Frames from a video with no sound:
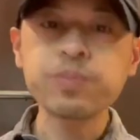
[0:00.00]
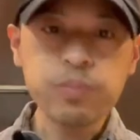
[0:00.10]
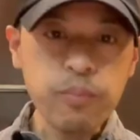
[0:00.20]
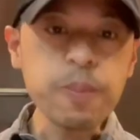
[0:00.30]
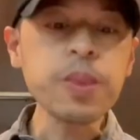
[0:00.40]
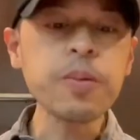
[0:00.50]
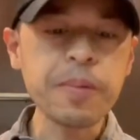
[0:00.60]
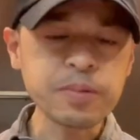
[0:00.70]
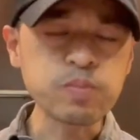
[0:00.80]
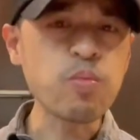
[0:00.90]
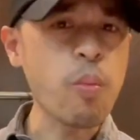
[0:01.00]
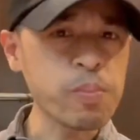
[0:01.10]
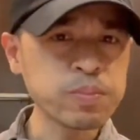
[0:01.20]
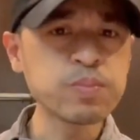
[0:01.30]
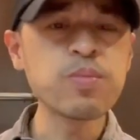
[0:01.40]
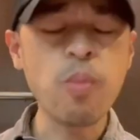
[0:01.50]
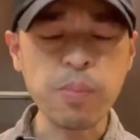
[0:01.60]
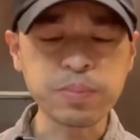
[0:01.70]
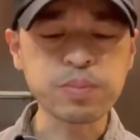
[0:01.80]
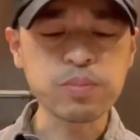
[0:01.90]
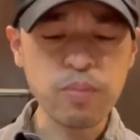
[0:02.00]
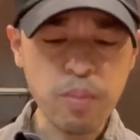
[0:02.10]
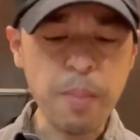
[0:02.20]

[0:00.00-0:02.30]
firm, excellent, just how I like